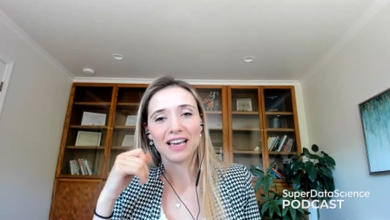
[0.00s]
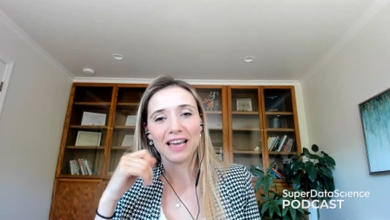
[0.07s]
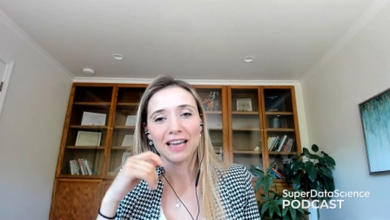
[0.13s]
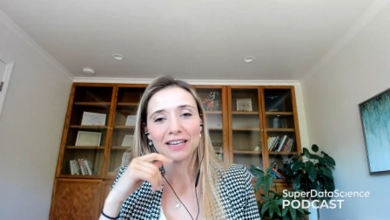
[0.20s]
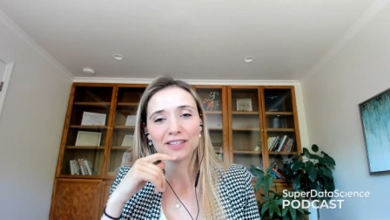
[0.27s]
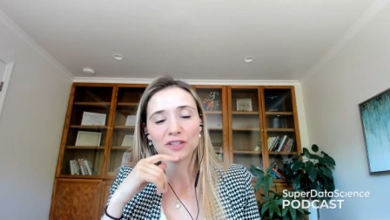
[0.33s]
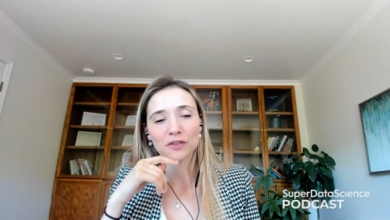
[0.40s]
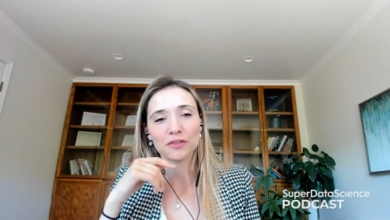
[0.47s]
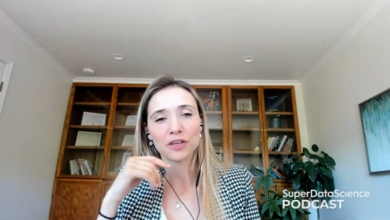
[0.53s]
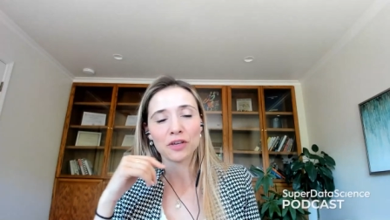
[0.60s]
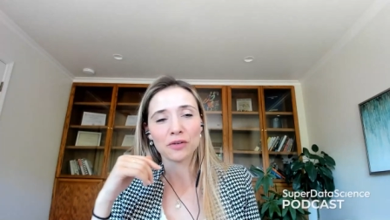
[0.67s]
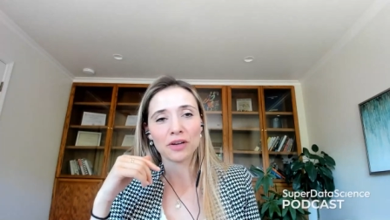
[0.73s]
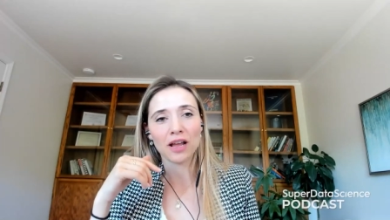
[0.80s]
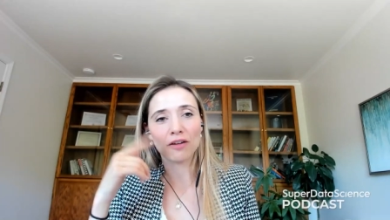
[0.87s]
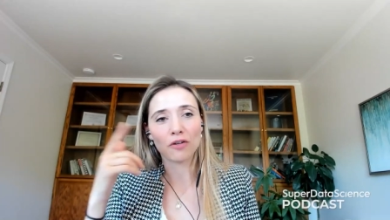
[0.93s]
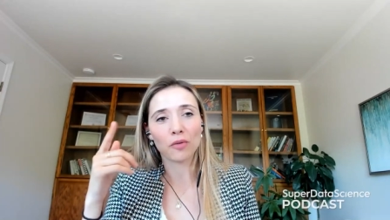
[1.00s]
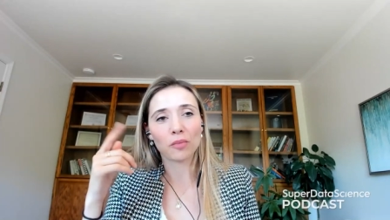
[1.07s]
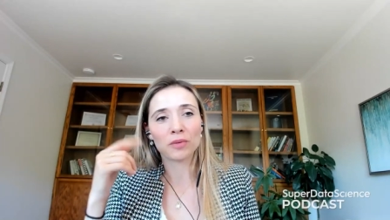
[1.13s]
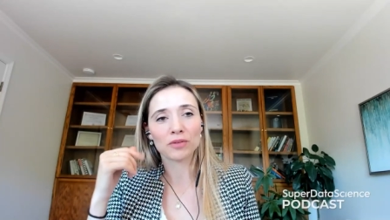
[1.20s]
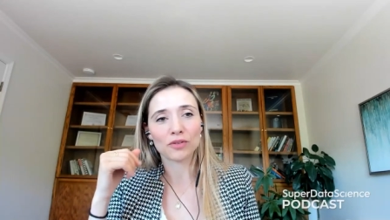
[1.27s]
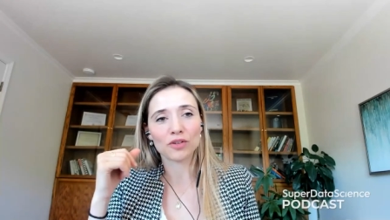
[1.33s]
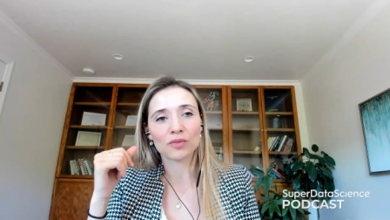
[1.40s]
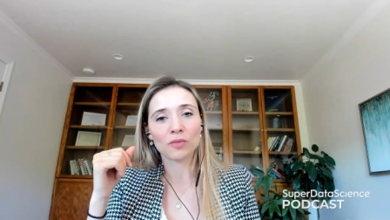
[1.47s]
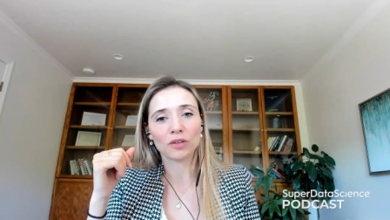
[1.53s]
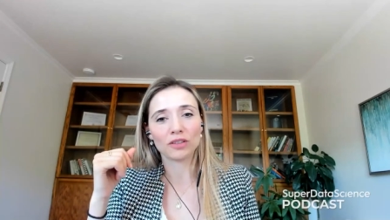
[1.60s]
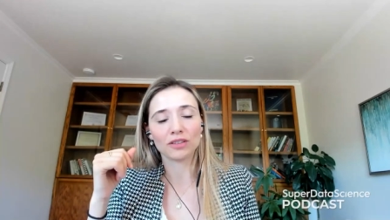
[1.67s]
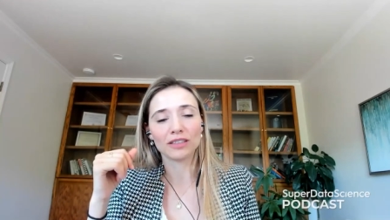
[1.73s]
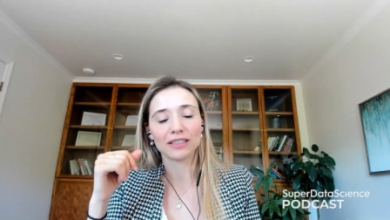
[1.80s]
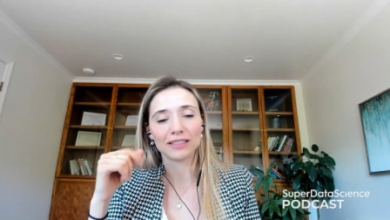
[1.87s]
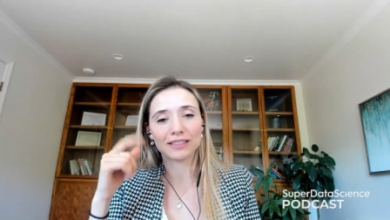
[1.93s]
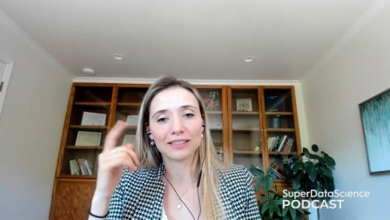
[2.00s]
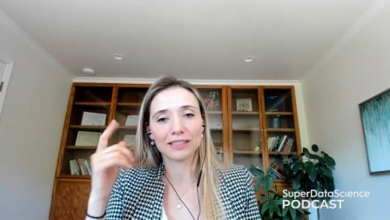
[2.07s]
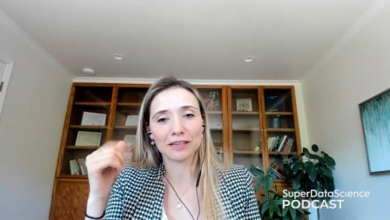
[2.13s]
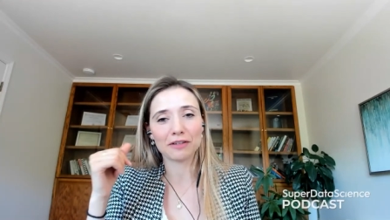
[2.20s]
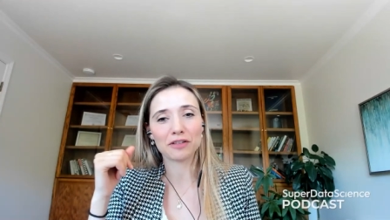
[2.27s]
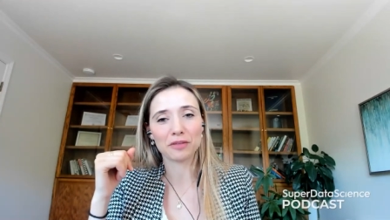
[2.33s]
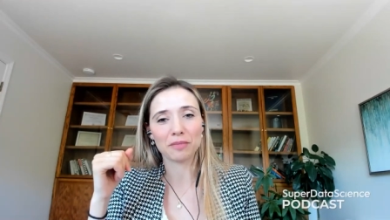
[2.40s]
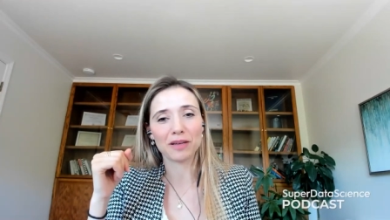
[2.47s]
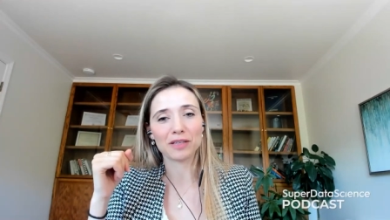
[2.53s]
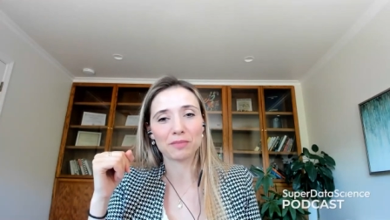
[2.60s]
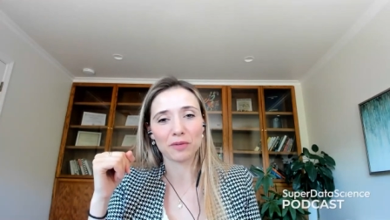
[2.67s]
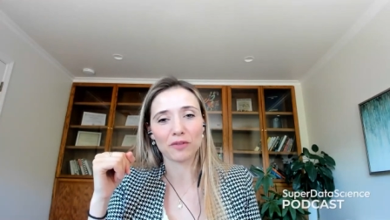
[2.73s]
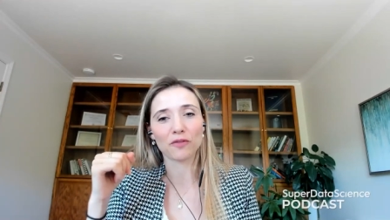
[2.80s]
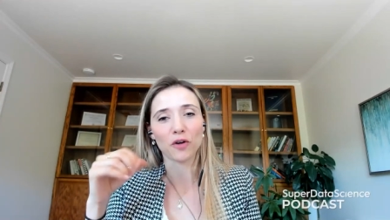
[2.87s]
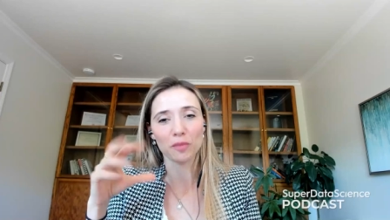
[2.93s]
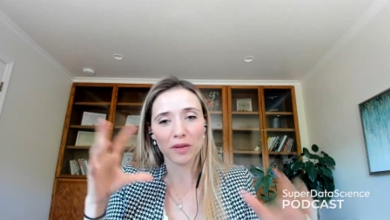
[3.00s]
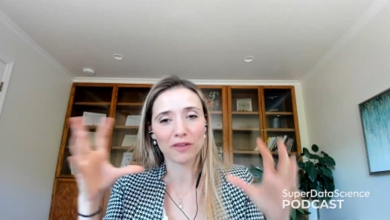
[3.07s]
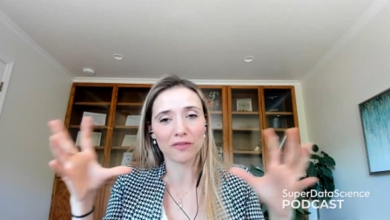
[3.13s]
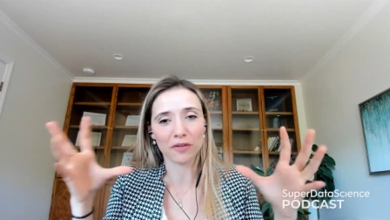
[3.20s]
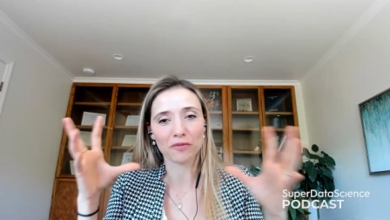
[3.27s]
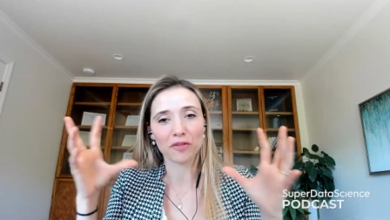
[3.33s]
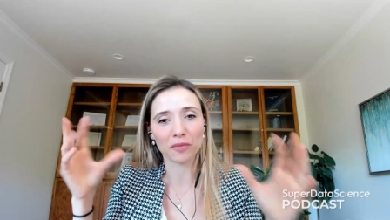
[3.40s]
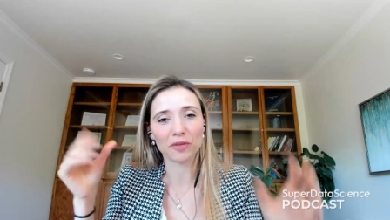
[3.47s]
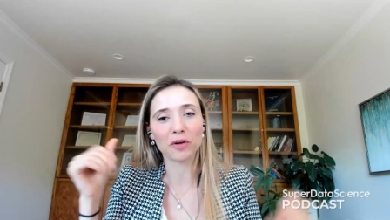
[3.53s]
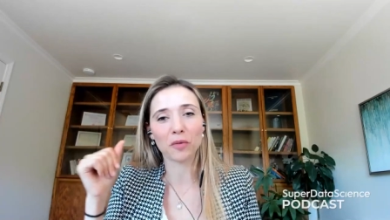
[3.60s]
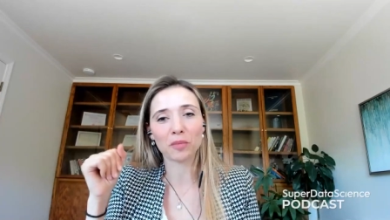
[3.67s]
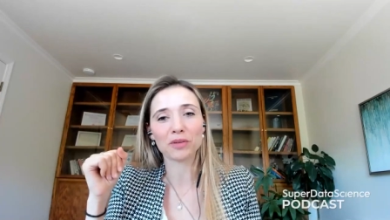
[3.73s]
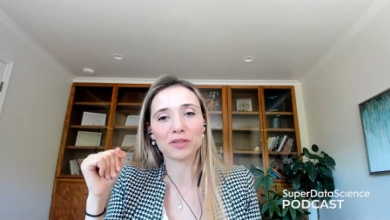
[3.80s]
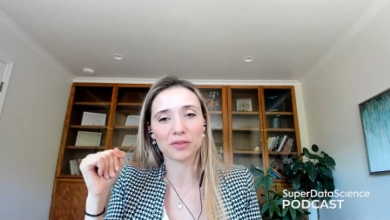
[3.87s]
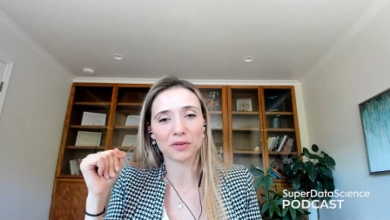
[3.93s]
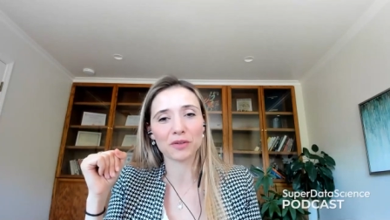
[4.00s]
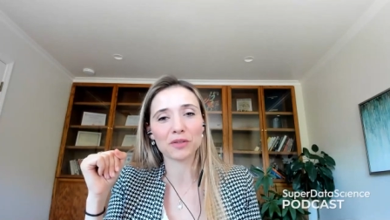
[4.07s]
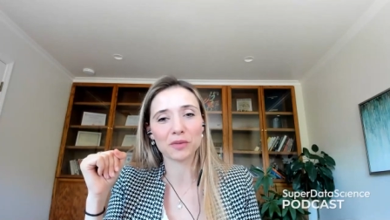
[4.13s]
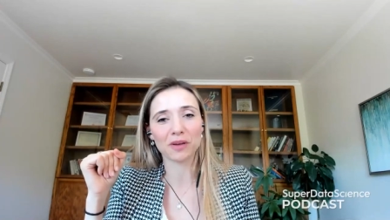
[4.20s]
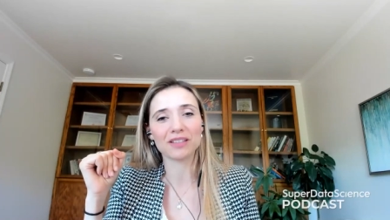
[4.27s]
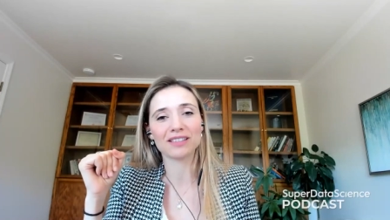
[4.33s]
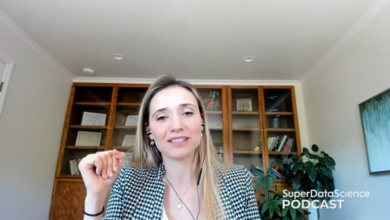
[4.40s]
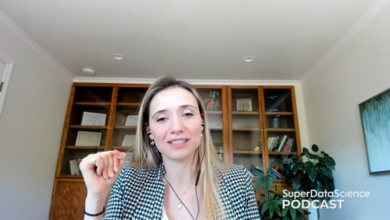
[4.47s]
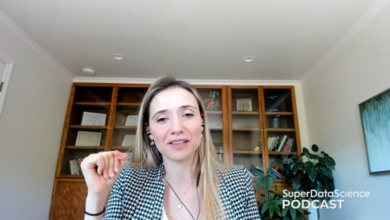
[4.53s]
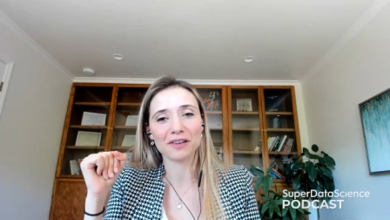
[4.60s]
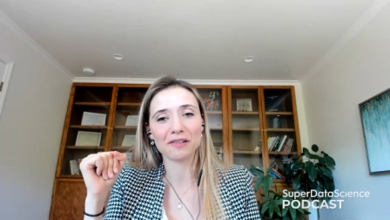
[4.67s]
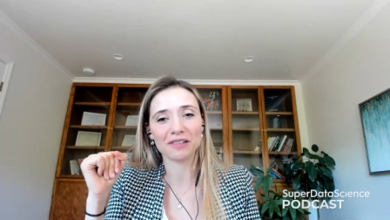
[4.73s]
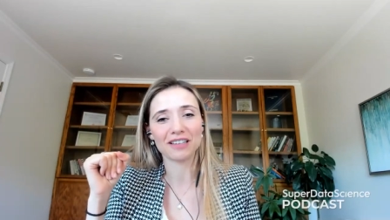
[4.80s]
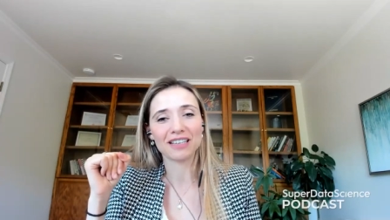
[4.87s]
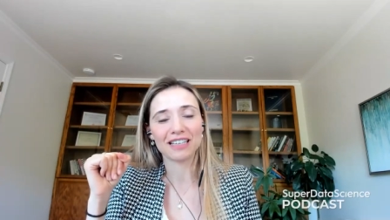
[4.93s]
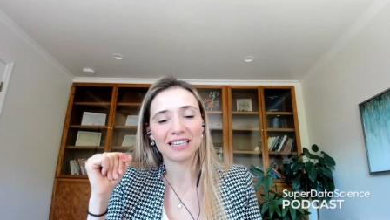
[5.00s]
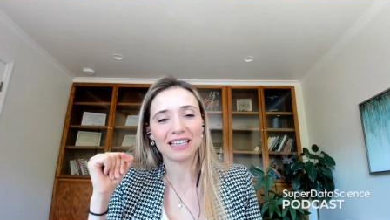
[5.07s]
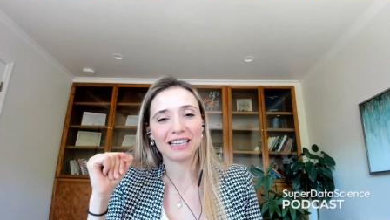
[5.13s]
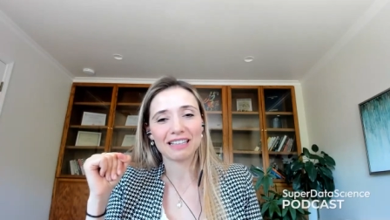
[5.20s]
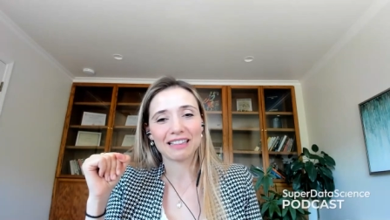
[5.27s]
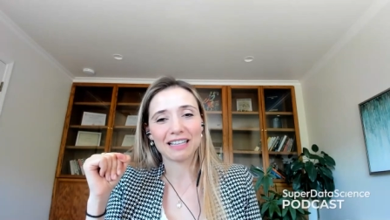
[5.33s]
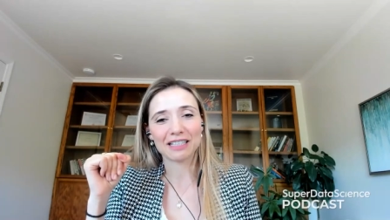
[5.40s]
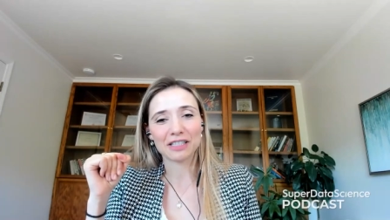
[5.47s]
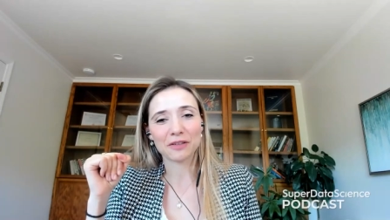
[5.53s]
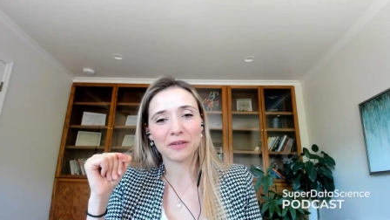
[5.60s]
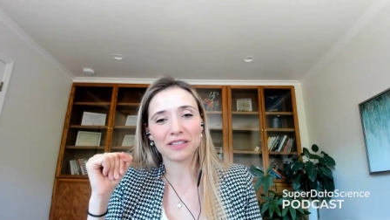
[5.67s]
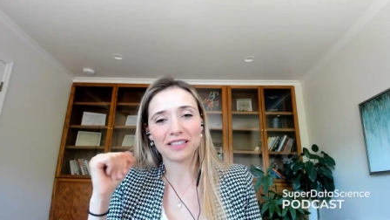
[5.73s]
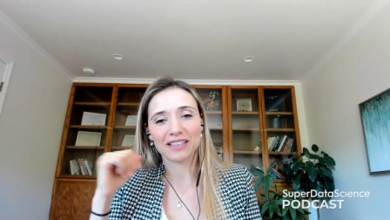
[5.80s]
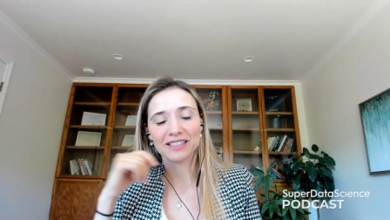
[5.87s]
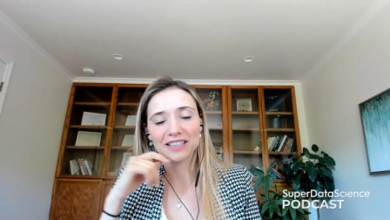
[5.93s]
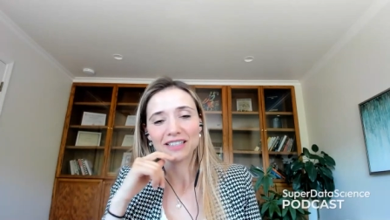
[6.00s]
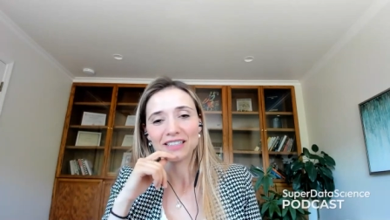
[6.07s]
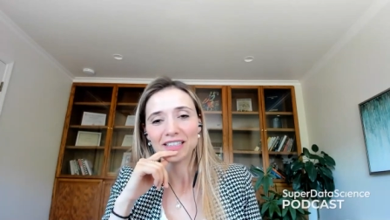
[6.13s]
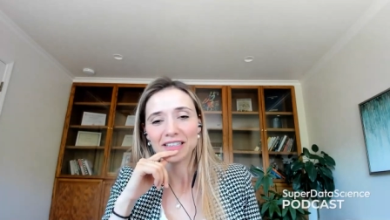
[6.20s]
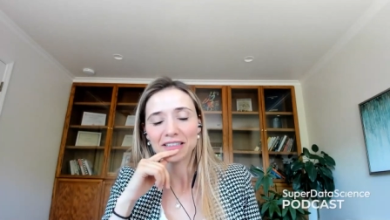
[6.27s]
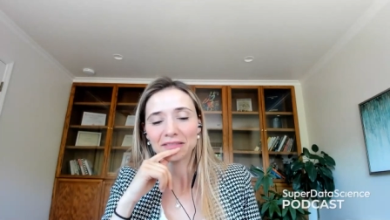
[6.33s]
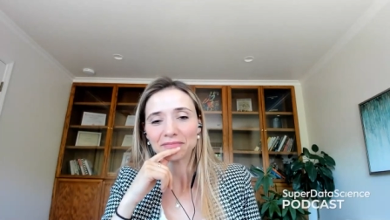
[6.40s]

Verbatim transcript: and so Vicuna our open source model is uh, the best performing from, from the open source one so that's yeah. quite exciting